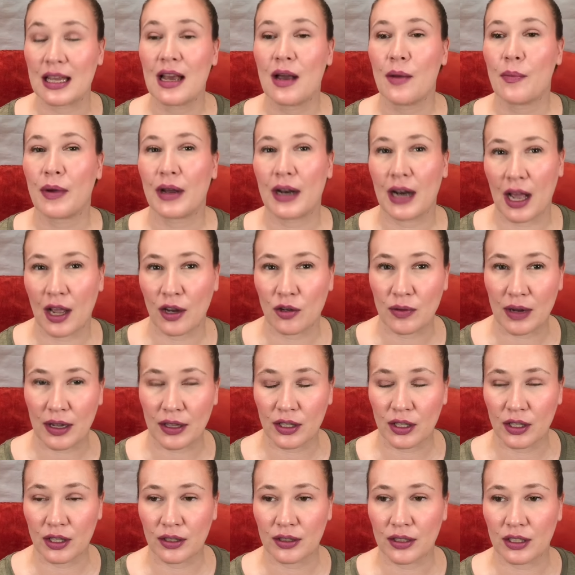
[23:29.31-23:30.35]
but I'd
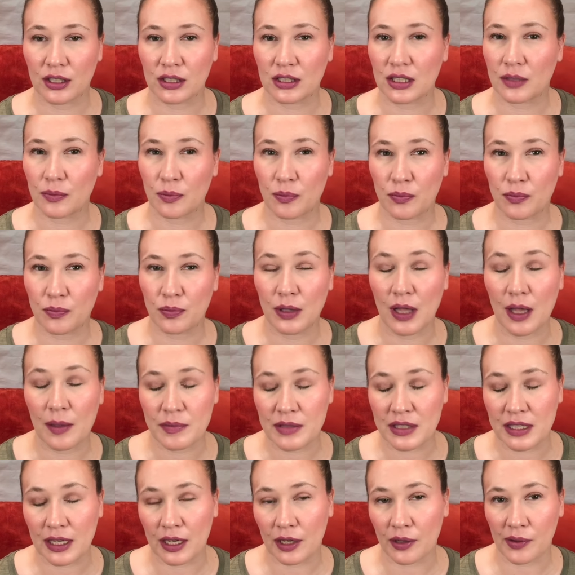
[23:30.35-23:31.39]
rather, there's plums
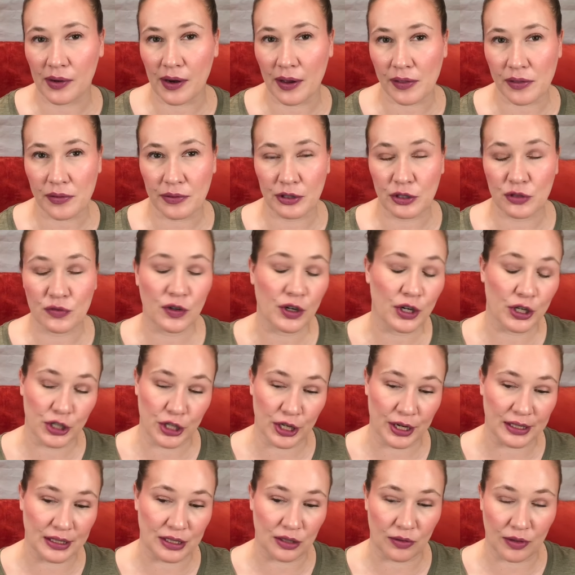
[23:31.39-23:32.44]
that I'd rather reach for and
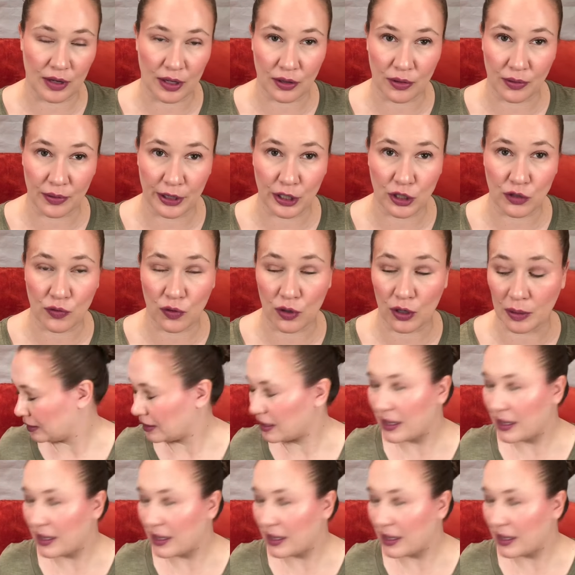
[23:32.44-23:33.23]
cherries I'd rather reach for.